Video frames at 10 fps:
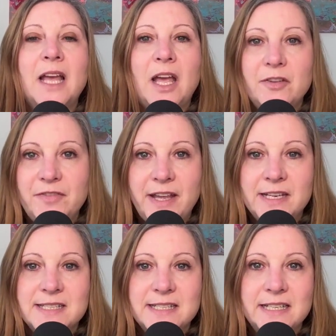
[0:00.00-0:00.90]
a
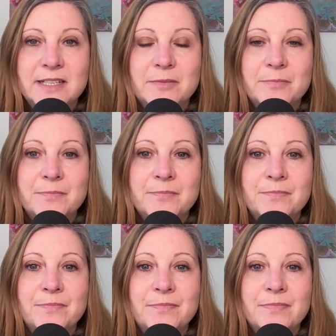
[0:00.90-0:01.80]
fantasy,
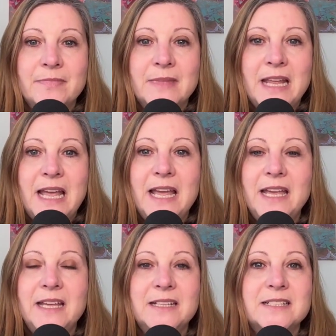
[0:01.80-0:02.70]

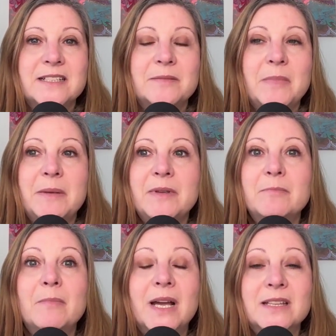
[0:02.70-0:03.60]
and maybe
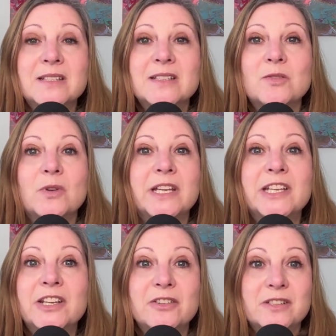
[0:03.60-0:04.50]
months or
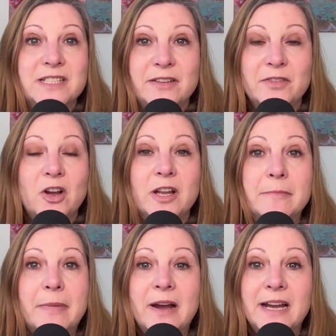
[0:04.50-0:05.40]
years have gone
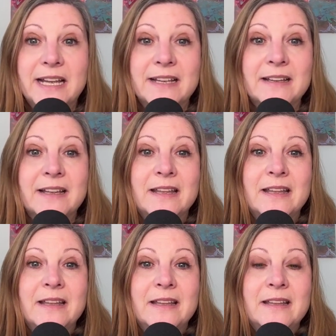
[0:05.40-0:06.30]
by,
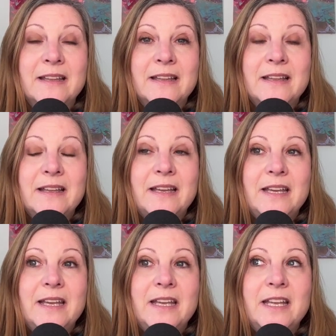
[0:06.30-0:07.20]

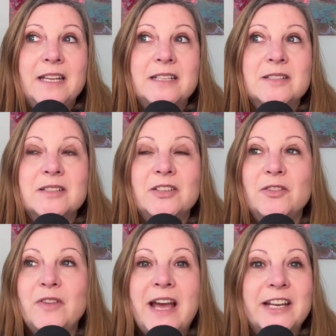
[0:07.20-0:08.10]
and
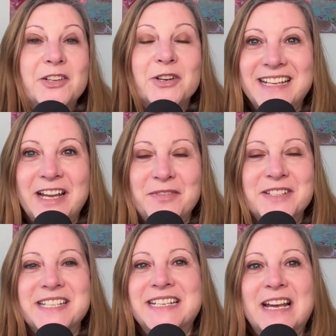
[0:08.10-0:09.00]
you've had your enough
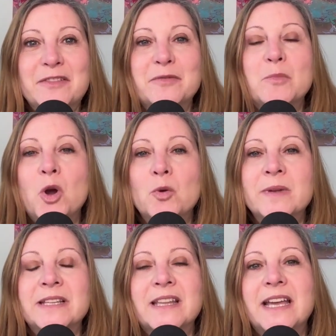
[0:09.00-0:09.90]
is enough
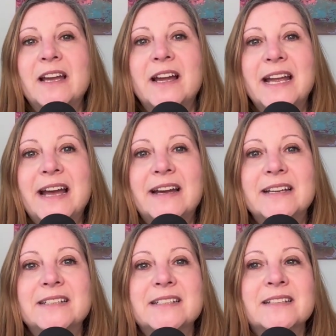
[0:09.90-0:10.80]
moment like I
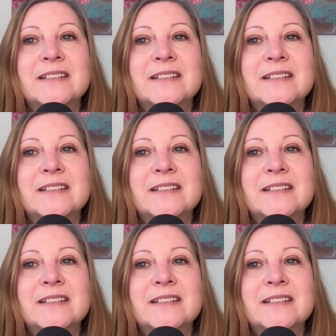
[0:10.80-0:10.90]
had,